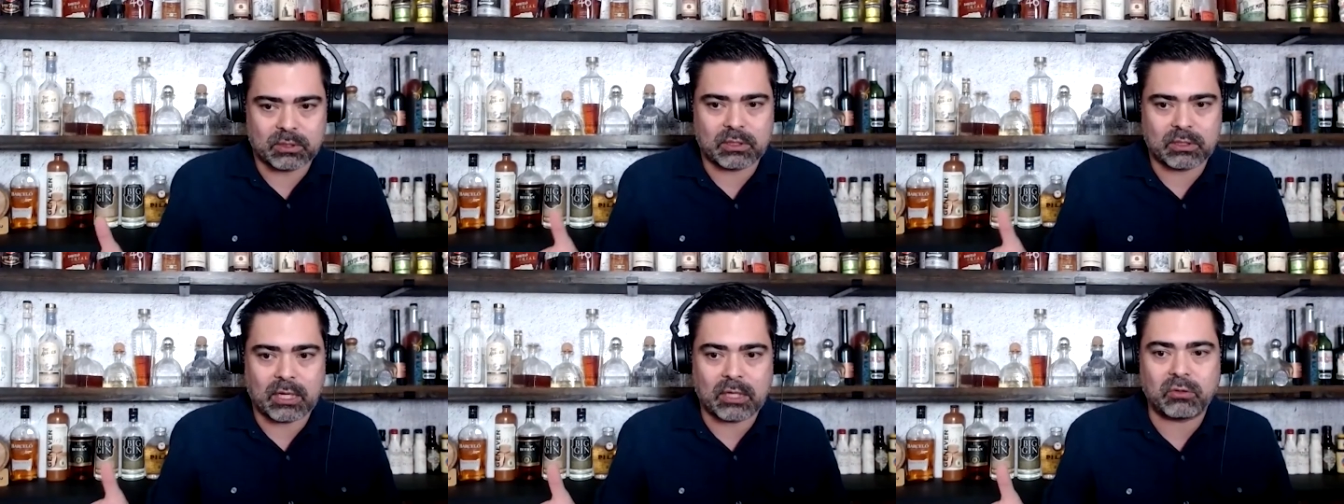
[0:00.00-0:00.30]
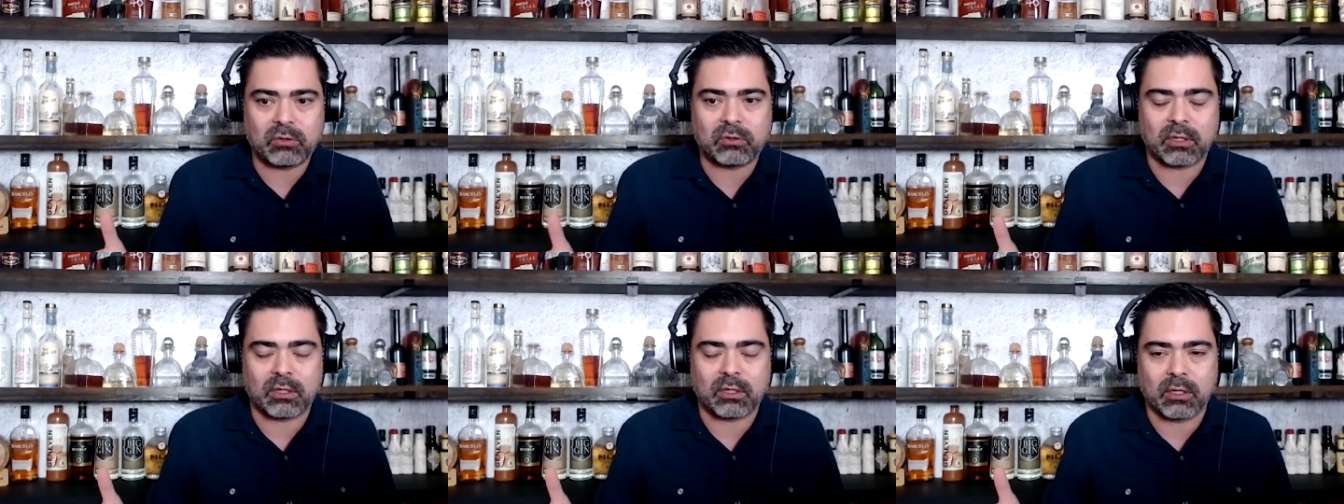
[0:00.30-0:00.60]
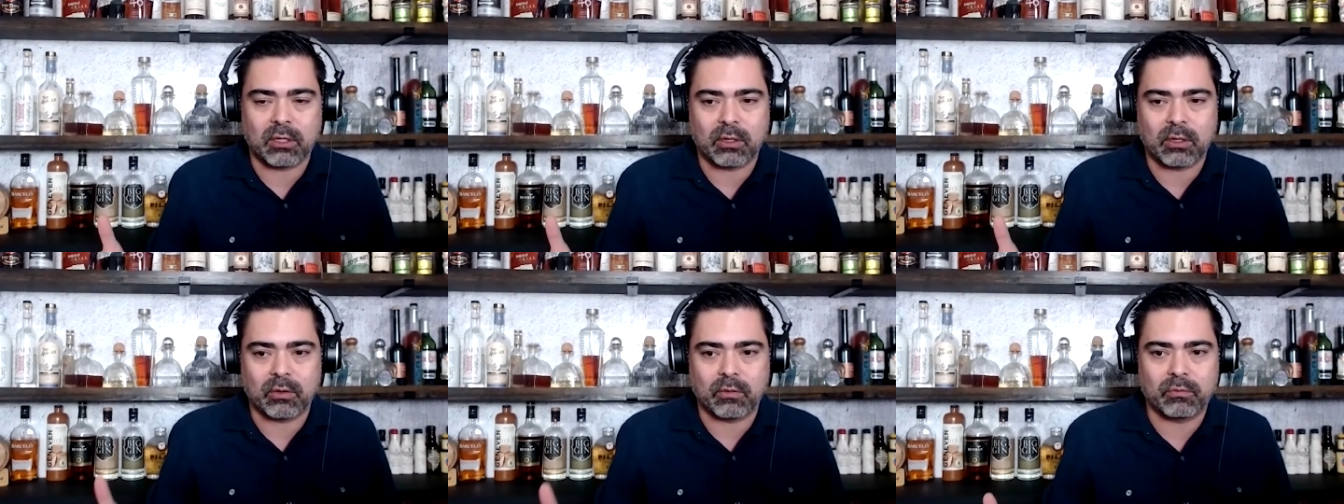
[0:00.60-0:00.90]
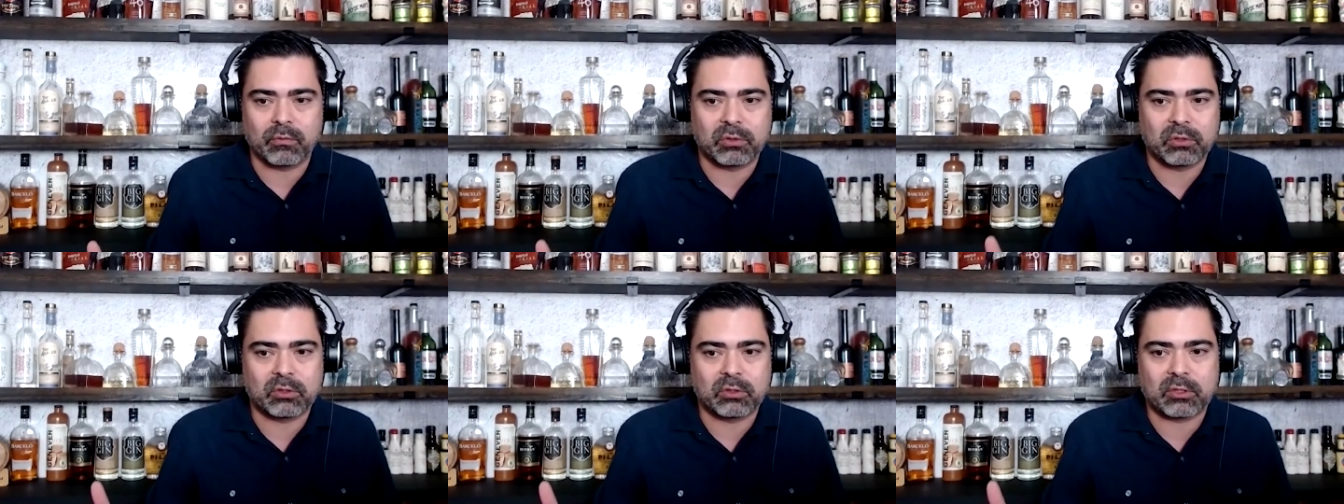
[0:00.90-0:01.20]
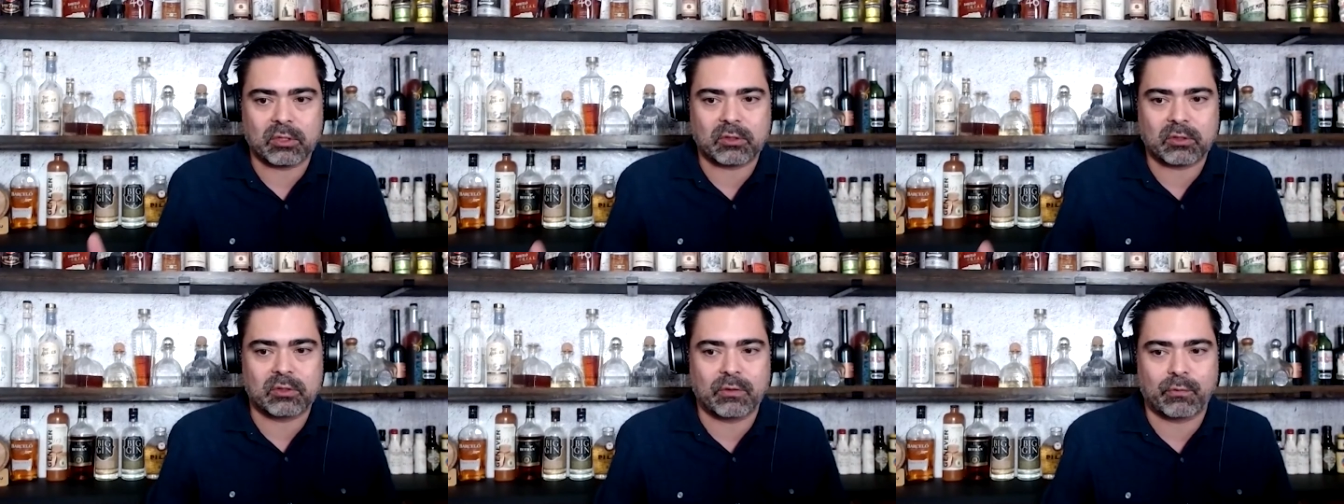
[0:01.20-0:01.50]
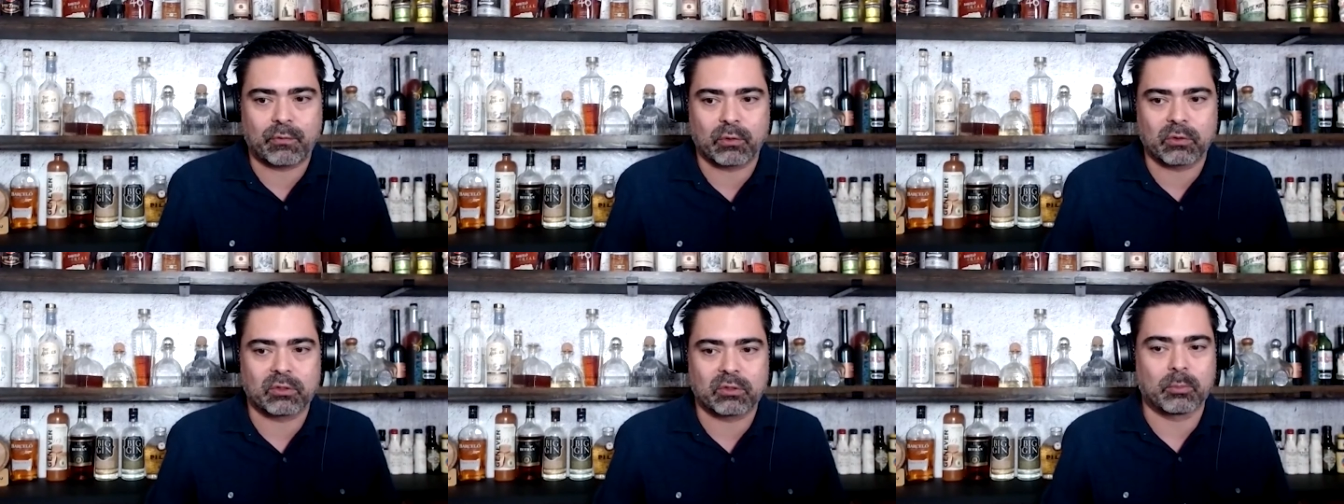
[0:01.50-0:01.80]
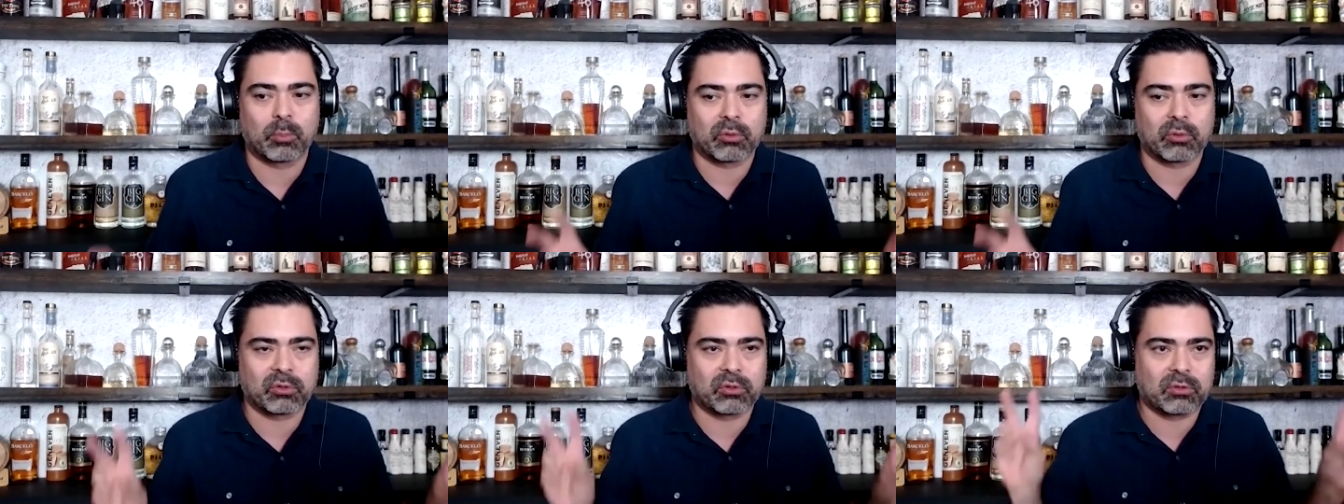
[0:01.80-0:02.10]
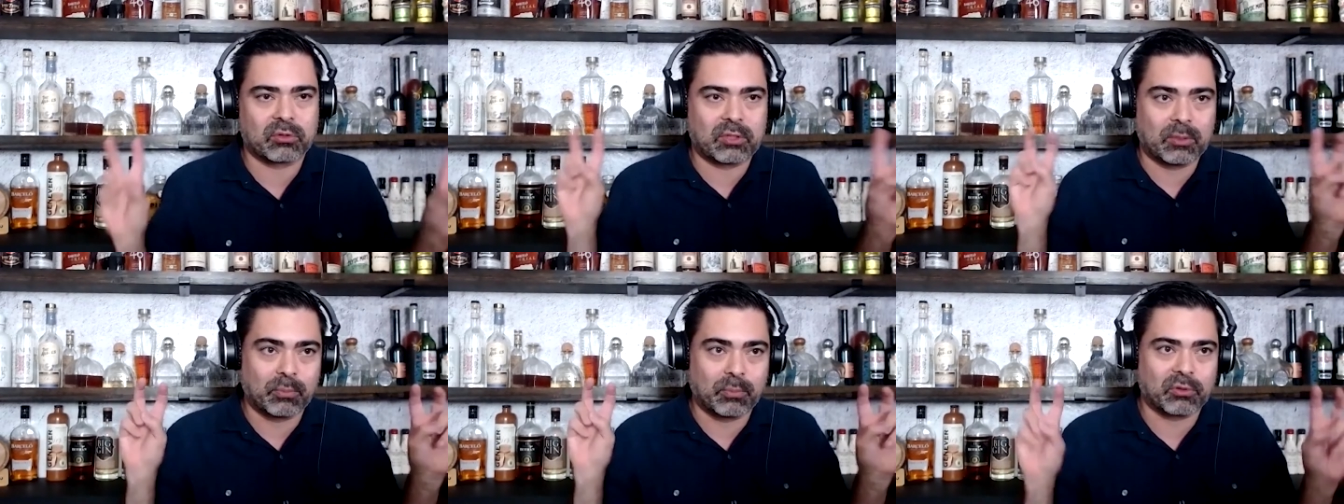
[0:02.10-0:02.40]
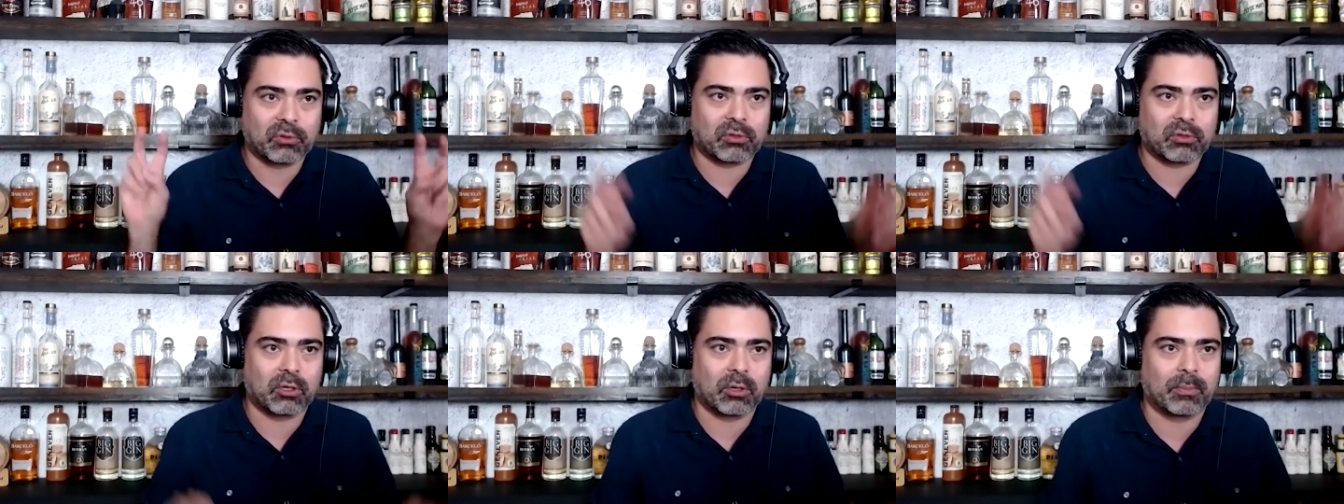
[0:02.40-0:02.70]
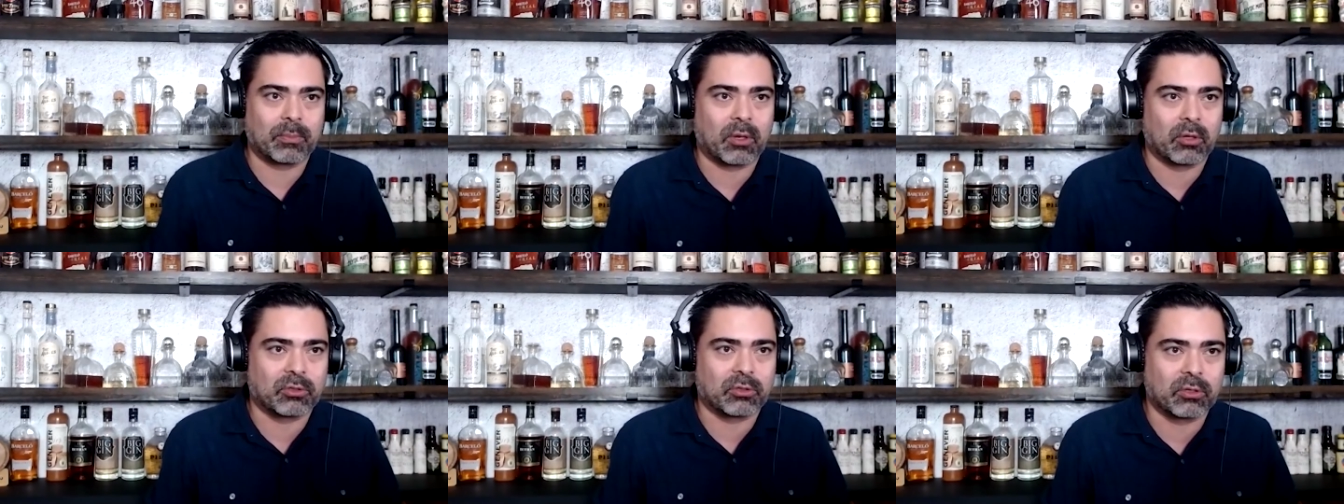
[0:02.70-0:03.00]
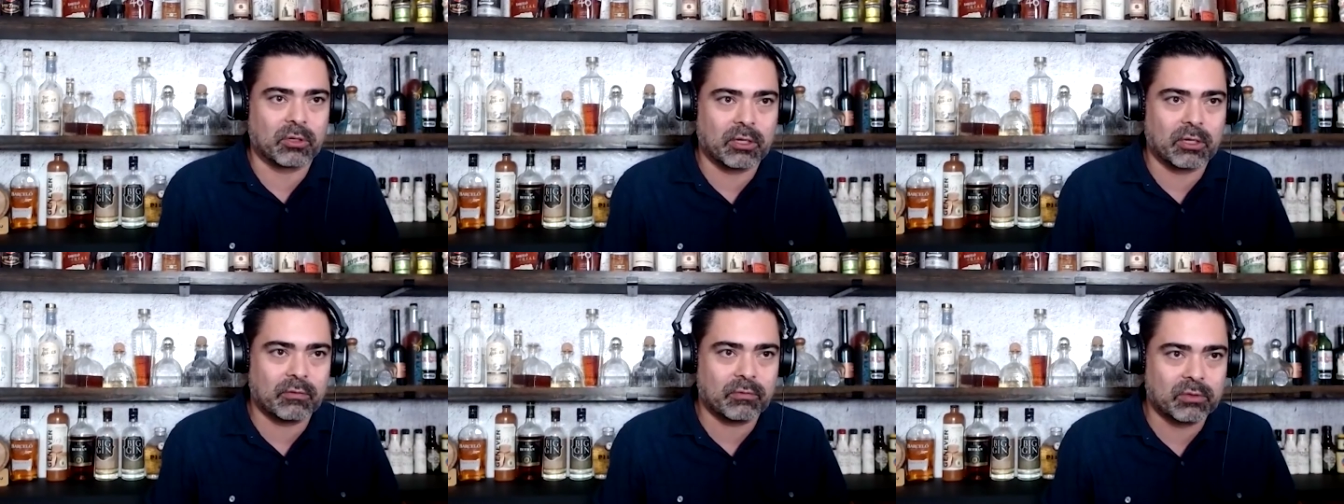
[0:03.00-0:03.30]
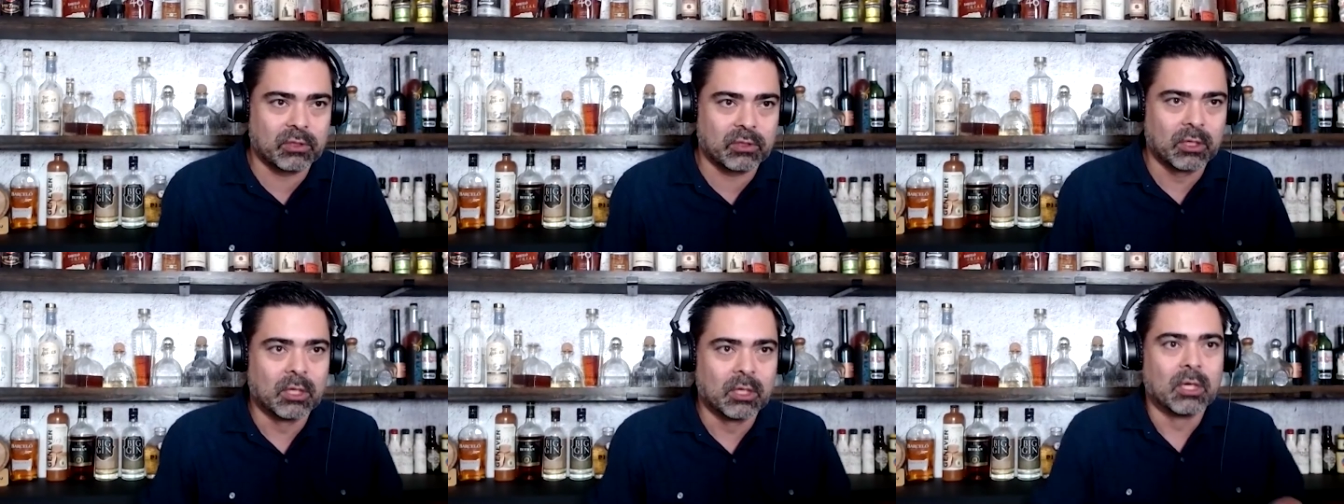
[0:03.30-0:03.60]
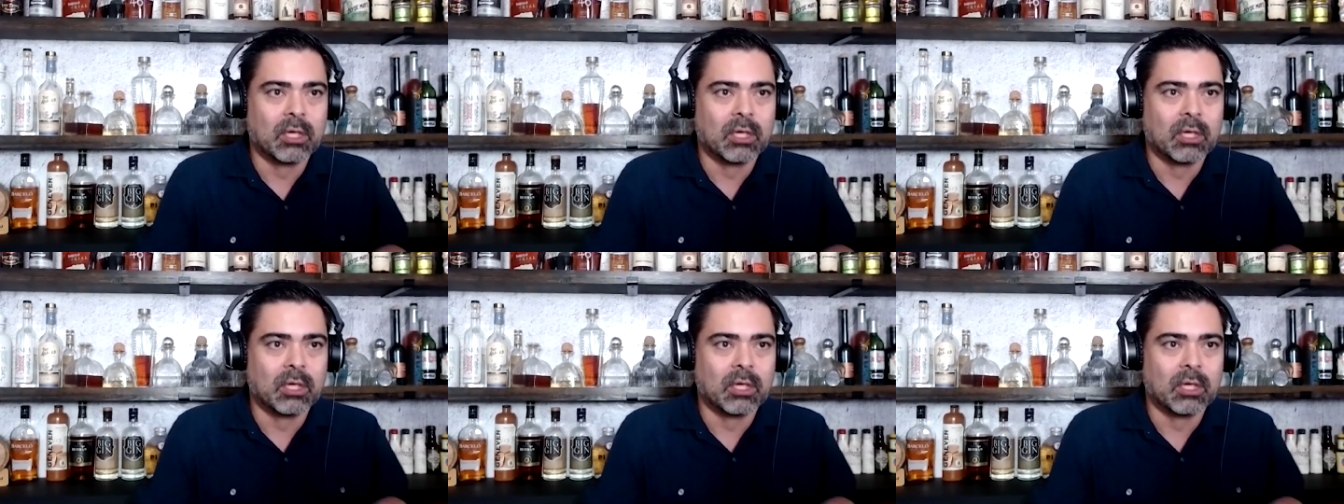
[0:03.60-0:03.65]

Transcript: tasting of six different simple simple syrup alternatives.